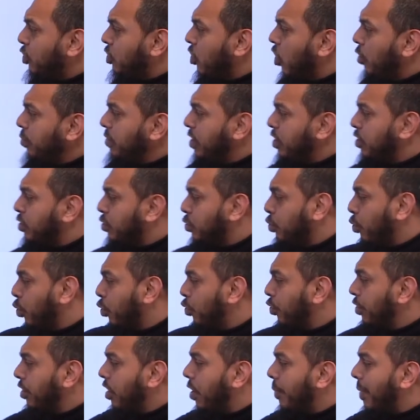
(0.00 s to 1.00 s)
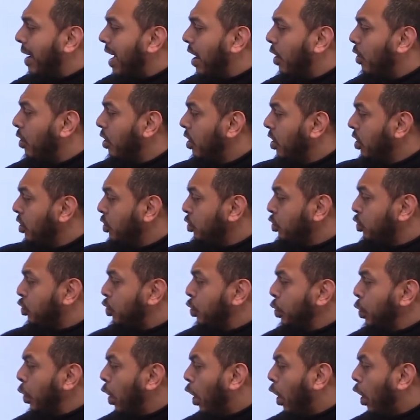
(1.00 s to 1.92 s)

tell me a story about 2